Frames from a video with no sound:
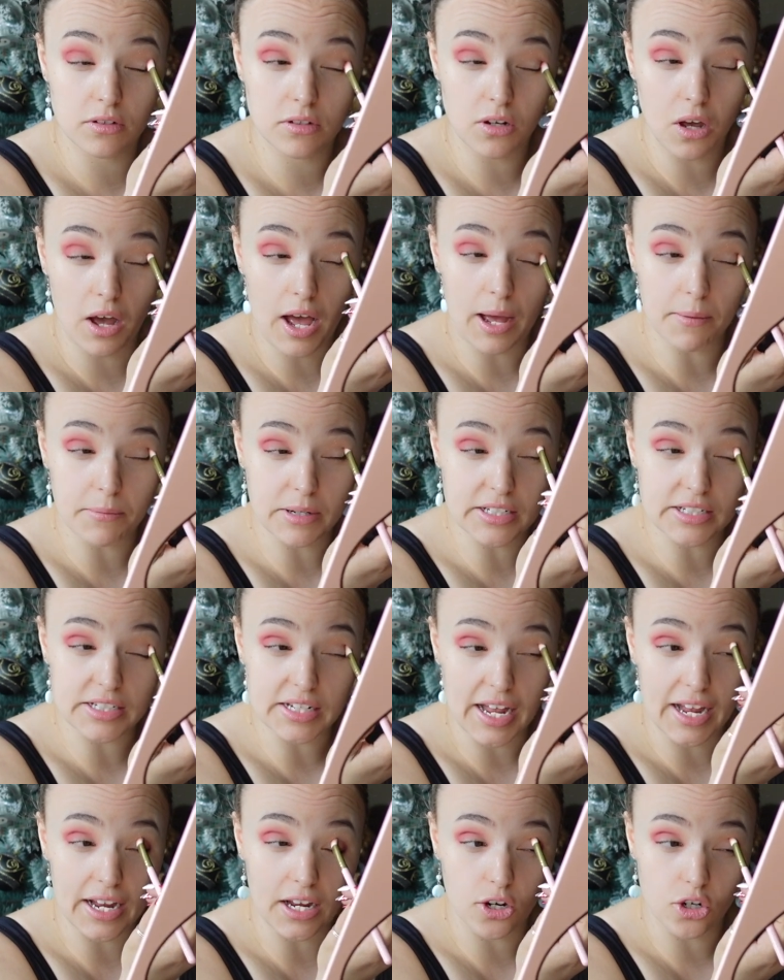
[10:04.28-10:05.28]
not happening
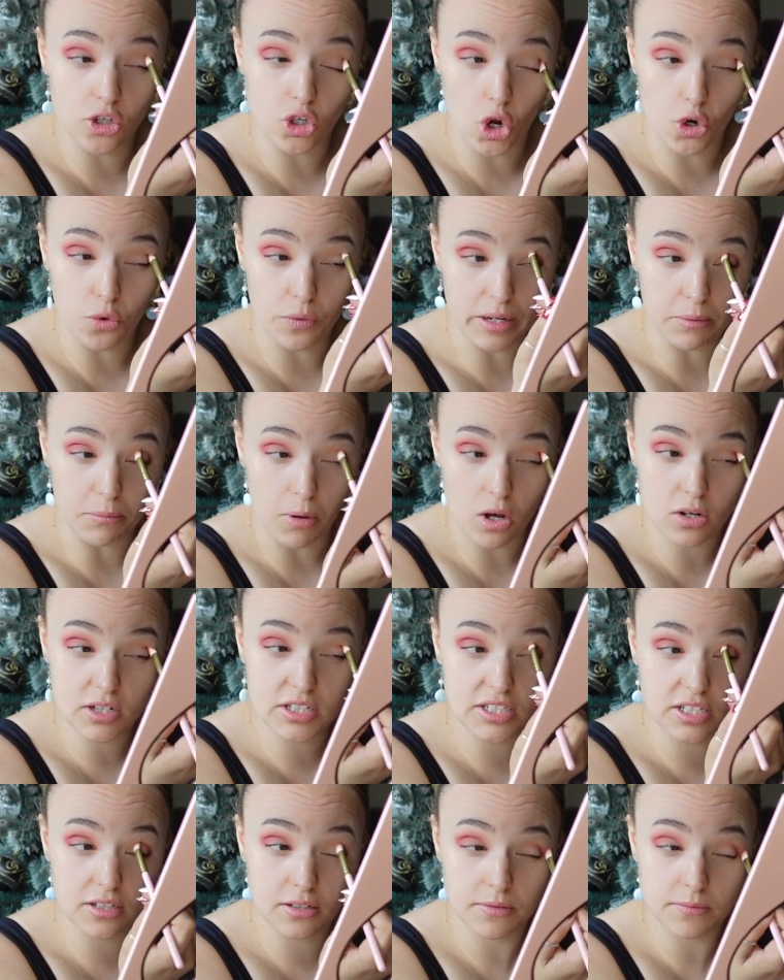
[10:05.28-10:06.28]
today, no ring
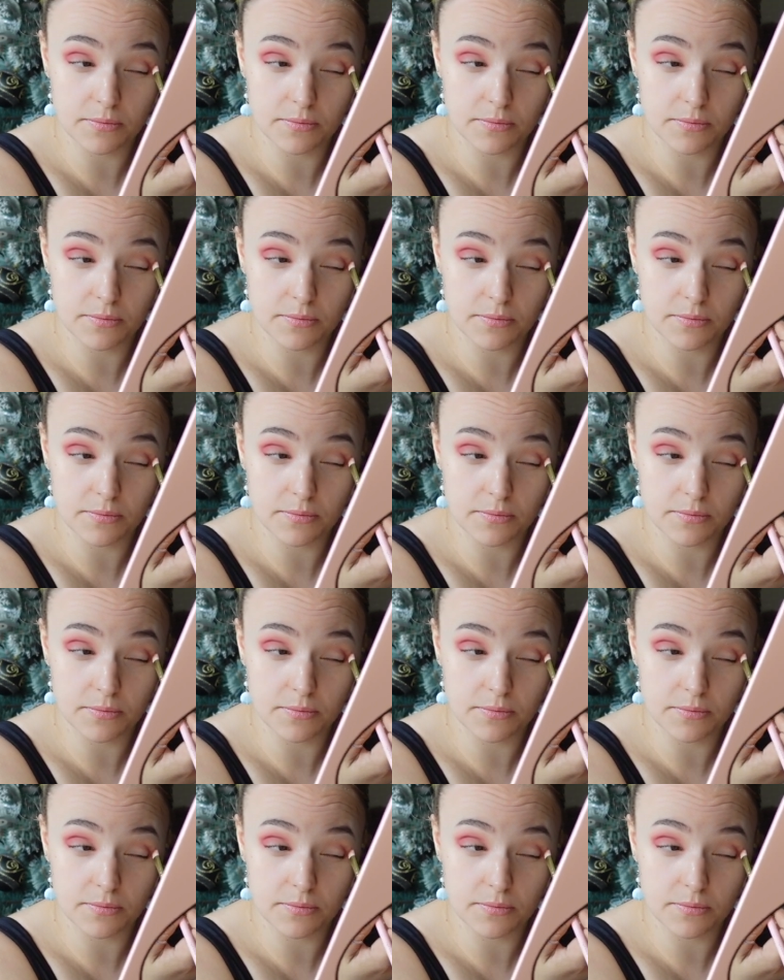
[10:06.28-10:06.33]
box.